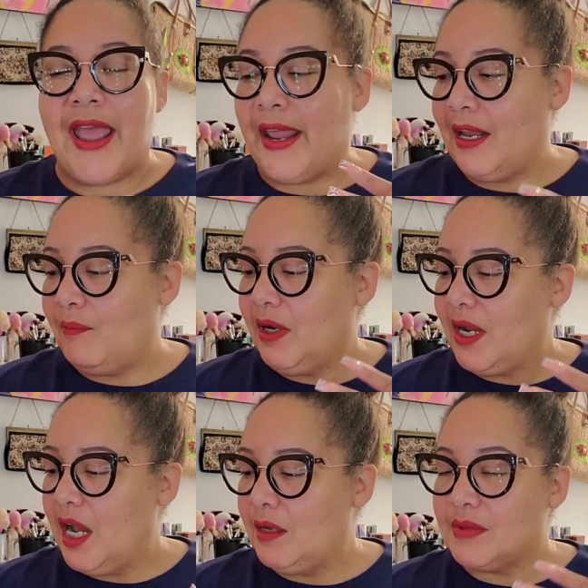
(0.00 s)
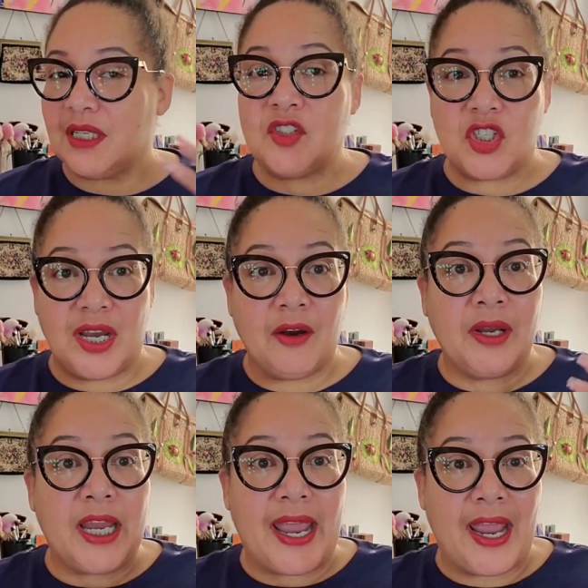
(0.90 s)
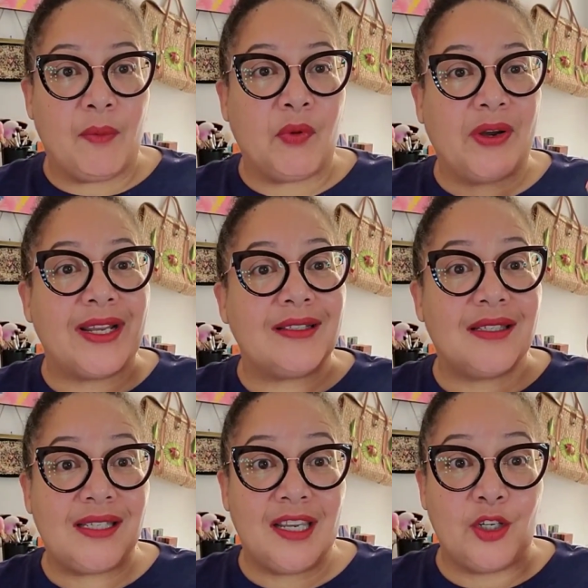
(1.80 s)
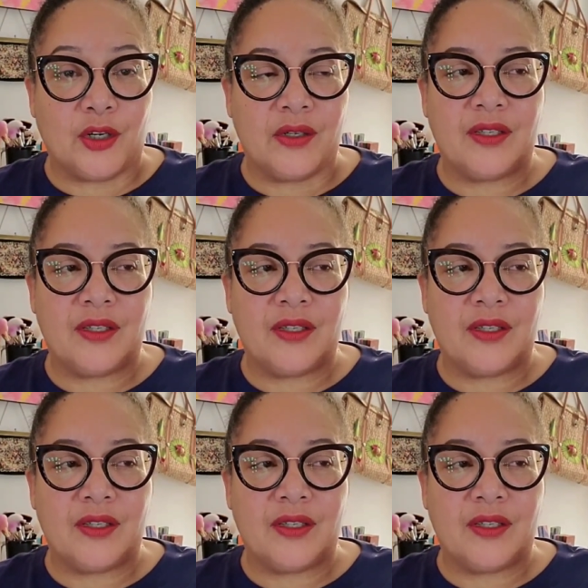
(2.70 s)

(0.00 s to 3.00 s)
And it becomes a cherry, amber, and cedar.